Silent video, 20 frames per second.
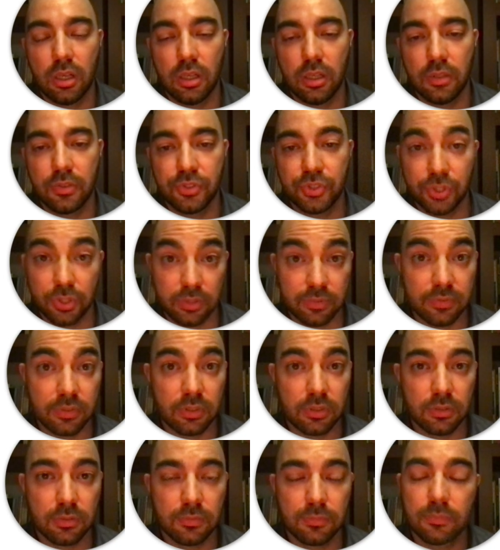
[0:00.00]

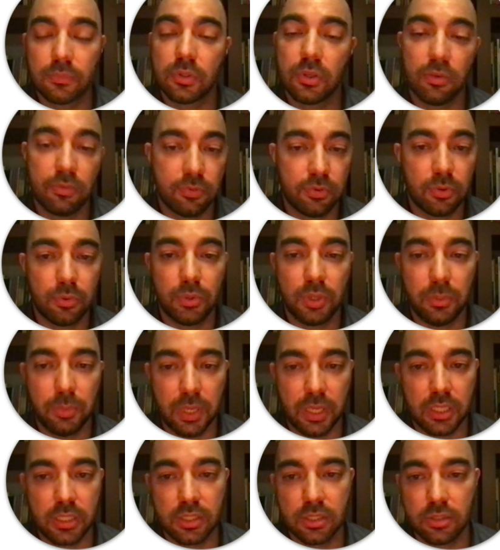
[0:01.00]
server, go for
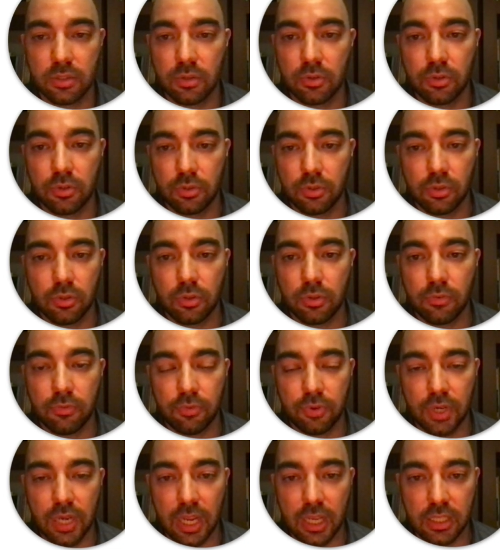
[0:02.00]
Remix. Don't go for
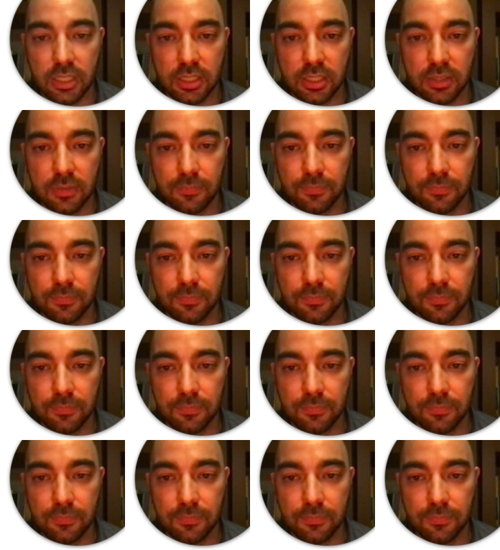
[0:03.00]
Next.